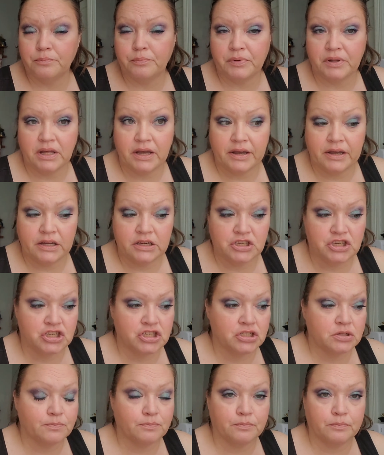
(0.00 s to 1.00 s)

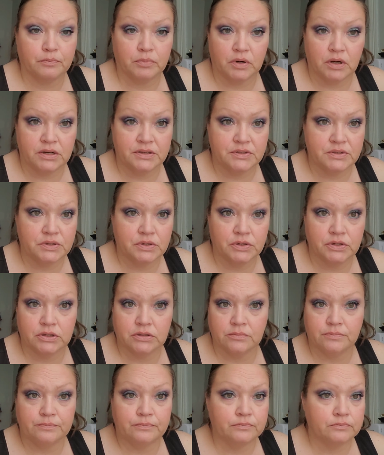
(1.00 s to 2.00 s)
blush,
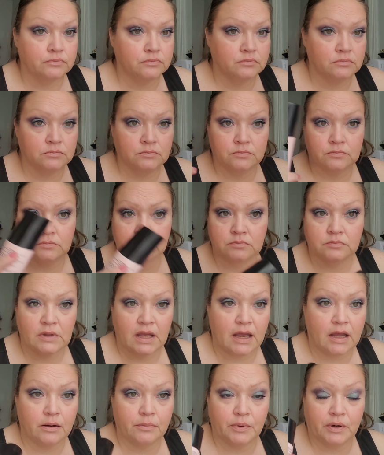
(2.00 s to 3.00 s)
bronzer,
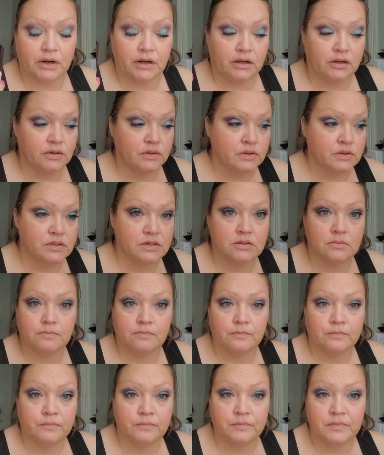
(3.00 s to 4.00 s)
eyebrows,
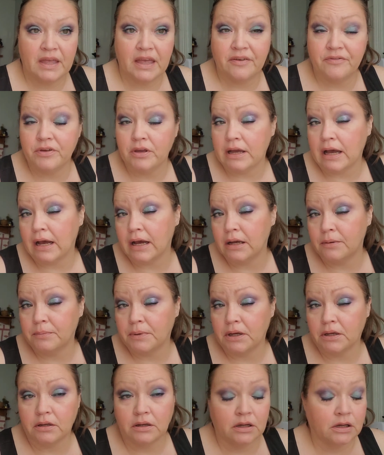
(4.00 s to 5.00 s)
heavy eye
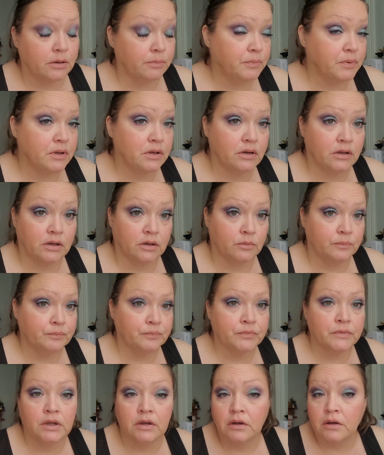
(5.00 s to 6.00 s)
makeup, you know,
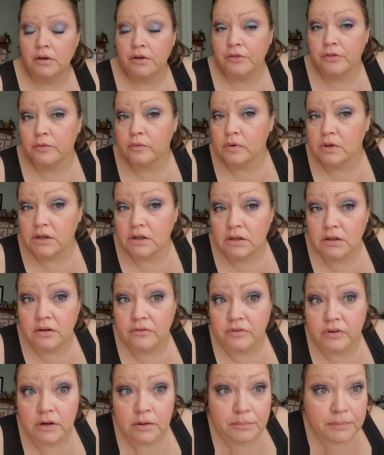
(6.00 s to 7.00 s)
three
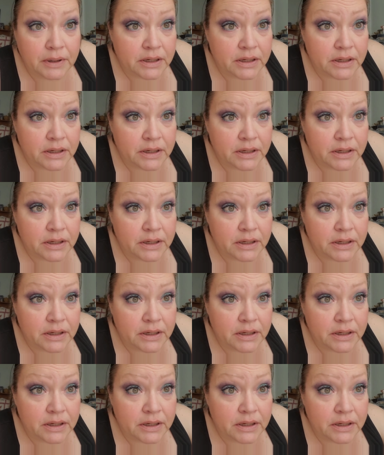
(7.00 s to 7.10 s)
different